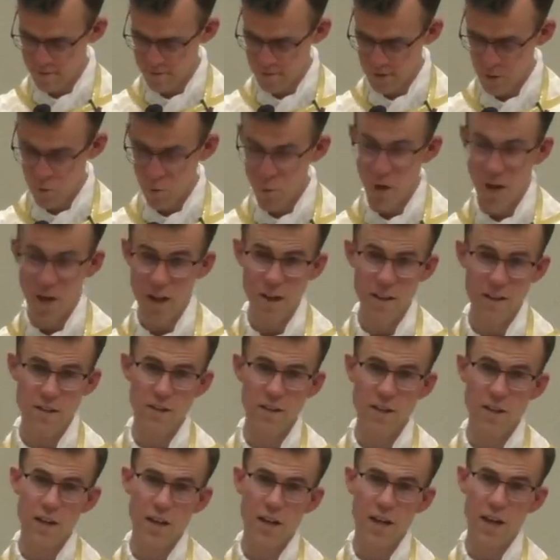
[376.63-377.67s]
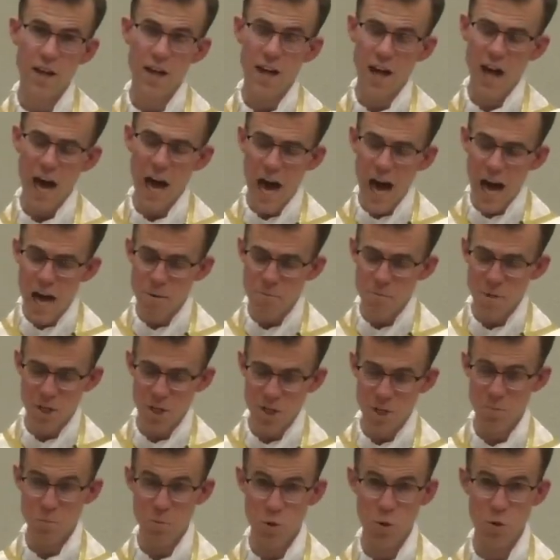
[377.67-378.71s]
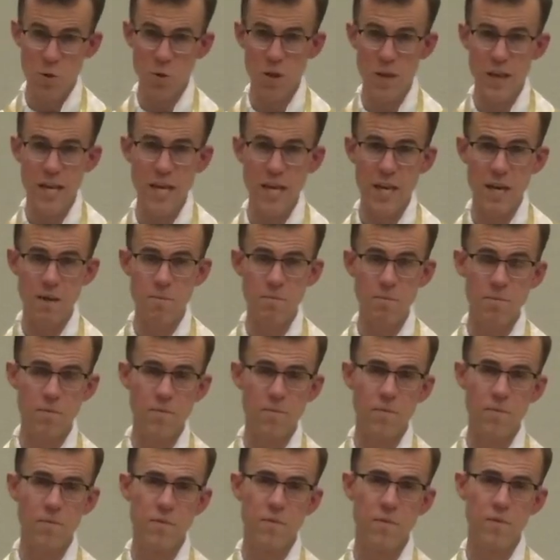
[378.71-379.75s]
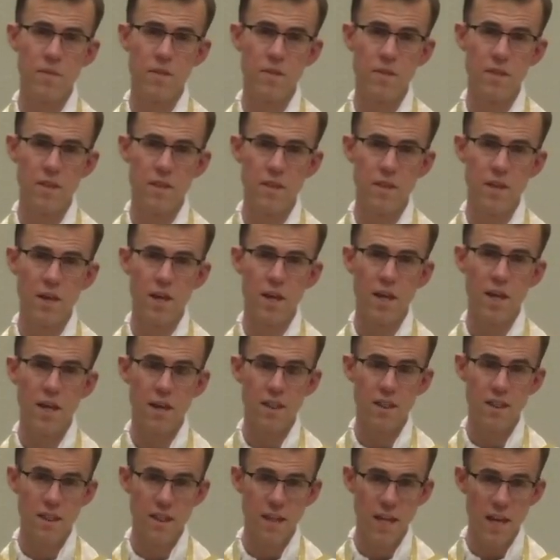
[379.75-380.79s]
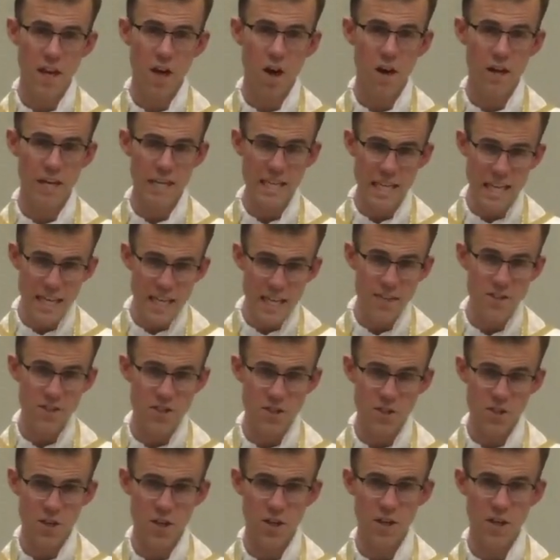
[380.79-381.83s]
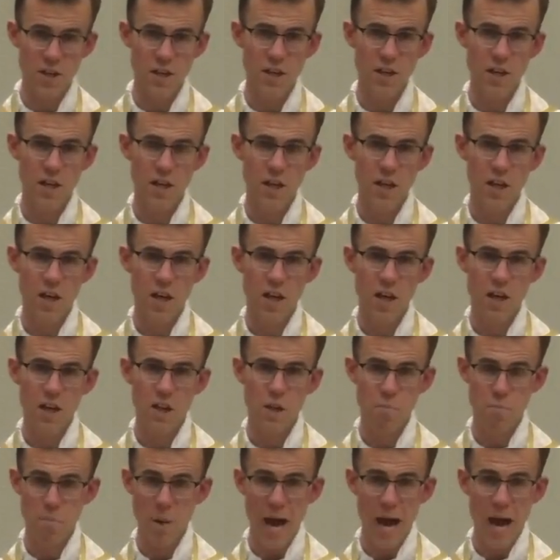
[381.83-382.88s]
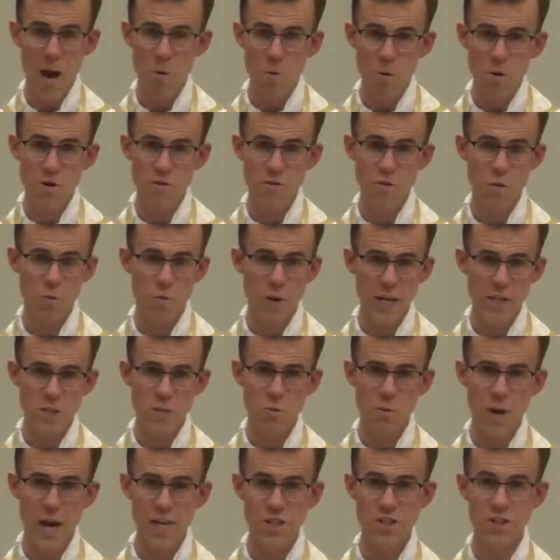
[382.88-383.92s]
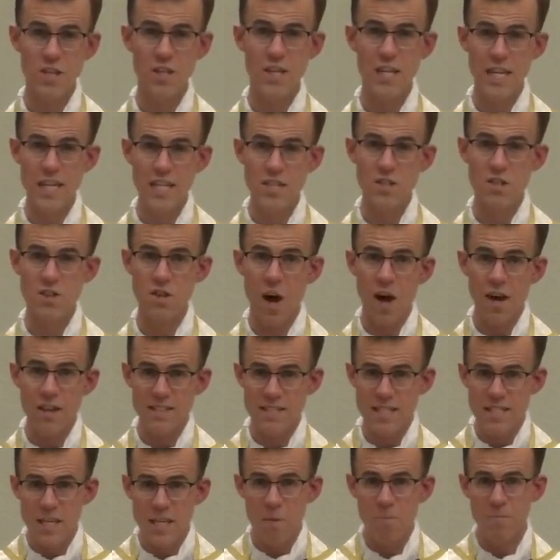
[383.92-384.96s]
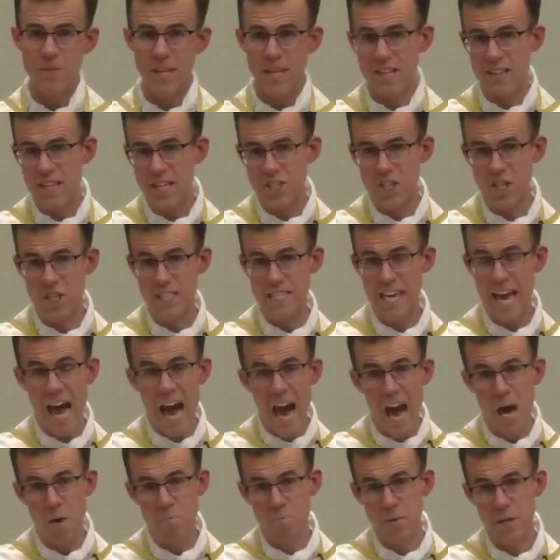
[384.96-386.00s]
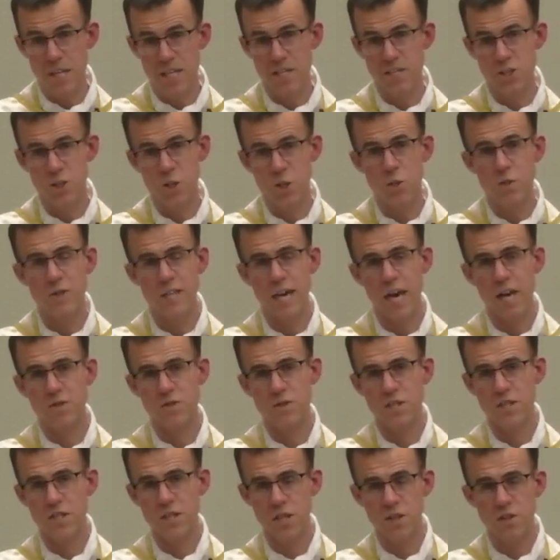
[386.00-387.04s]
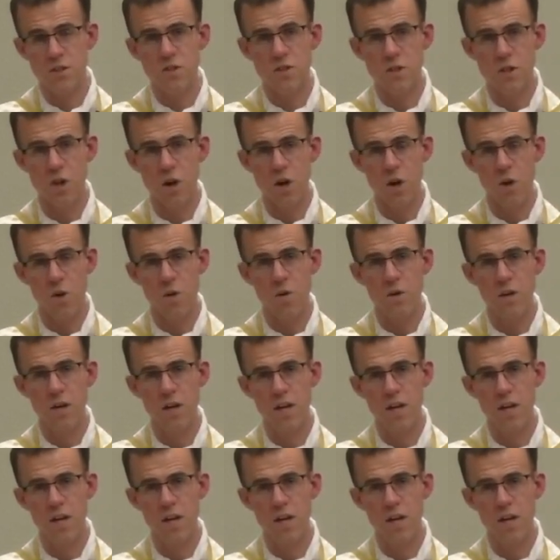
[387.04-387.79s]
Well, I'm here to proclaim that on Easter, the power of the resurrection is not something that just happened 2,000 years ago.